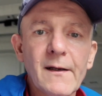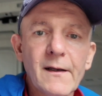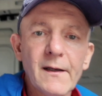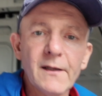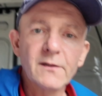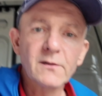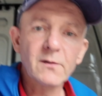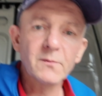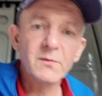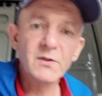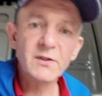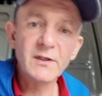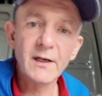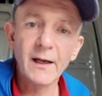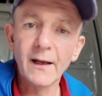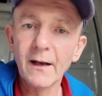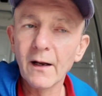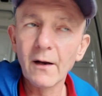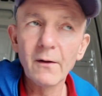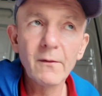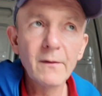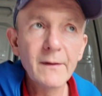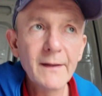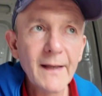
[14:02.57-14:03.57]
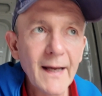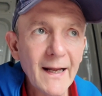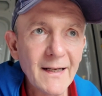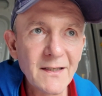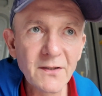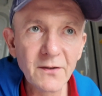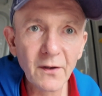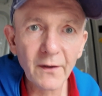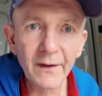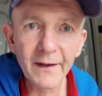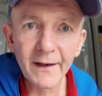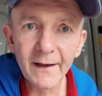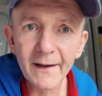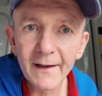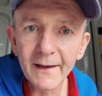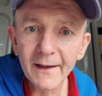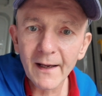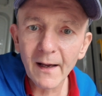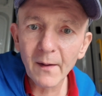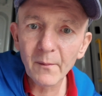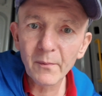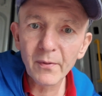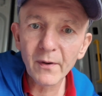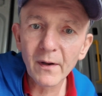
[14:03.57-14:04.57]
He's going to say hello. Kat's not in here
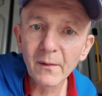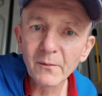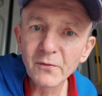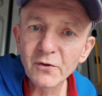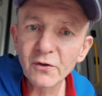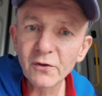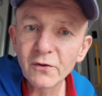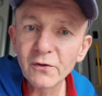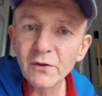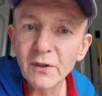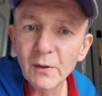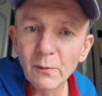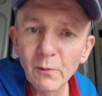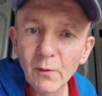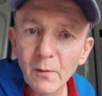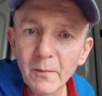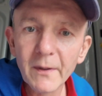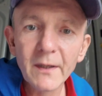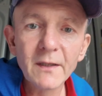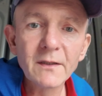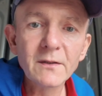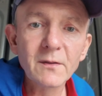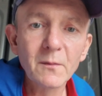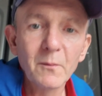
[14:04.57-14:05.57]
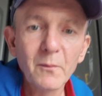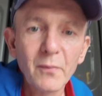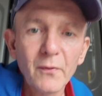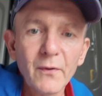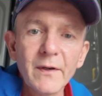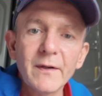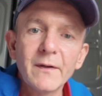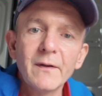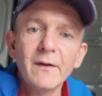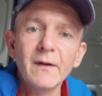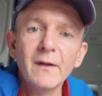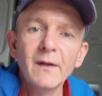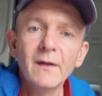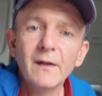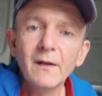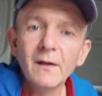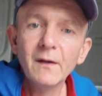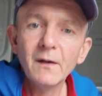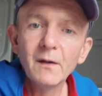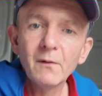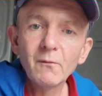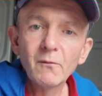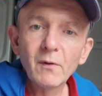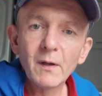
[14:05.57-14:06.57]
yet, but I'm sure she will be at some point
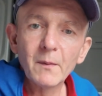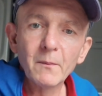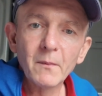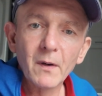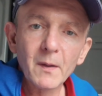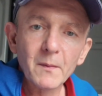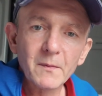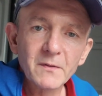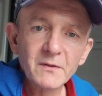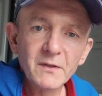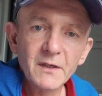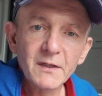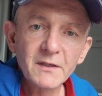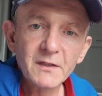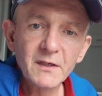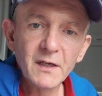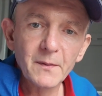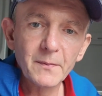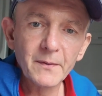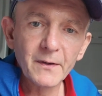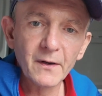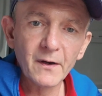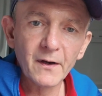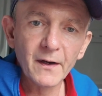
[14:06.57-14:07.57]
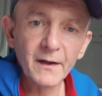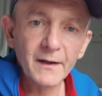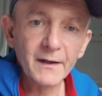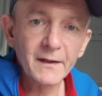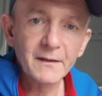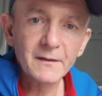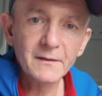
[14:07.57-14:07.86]
when Mum is going to keep an eye on her.